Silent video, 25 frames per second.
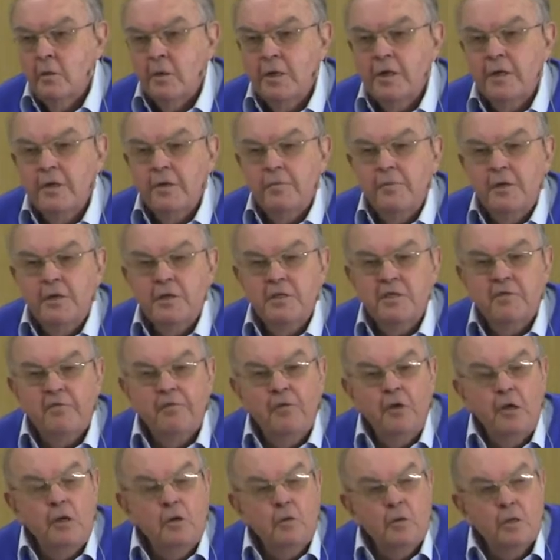One of the most
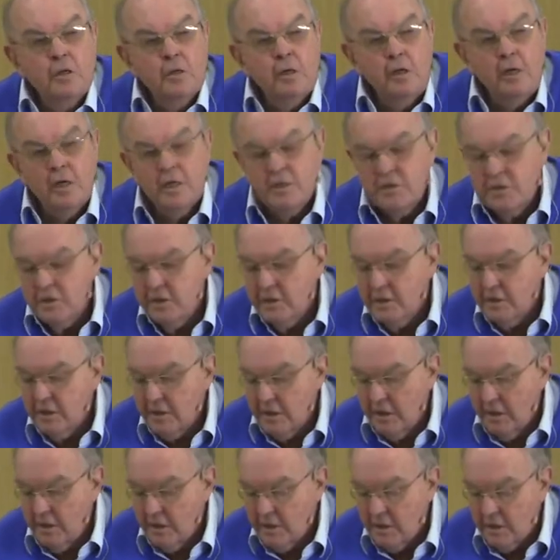frequent answers
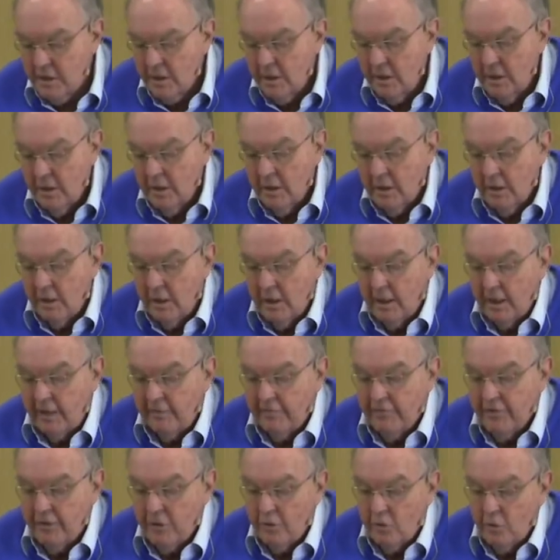is,
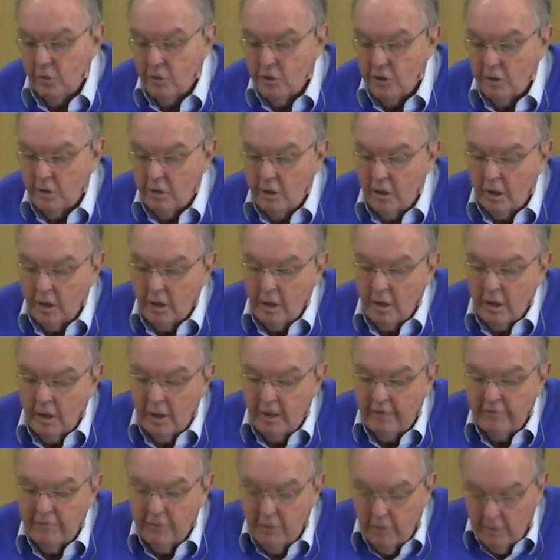love the Lord your God and
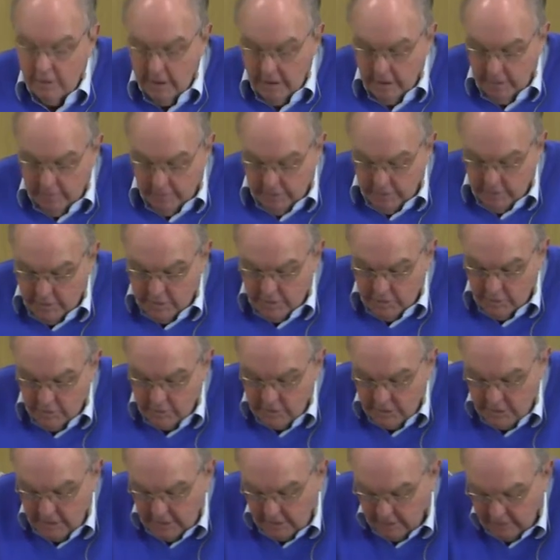love your neighbor as
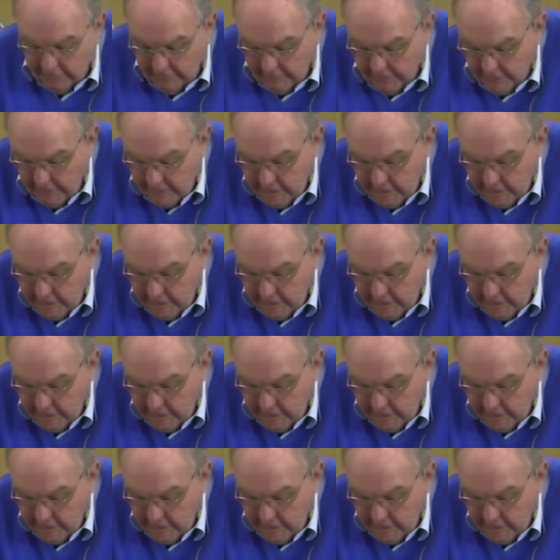yourself.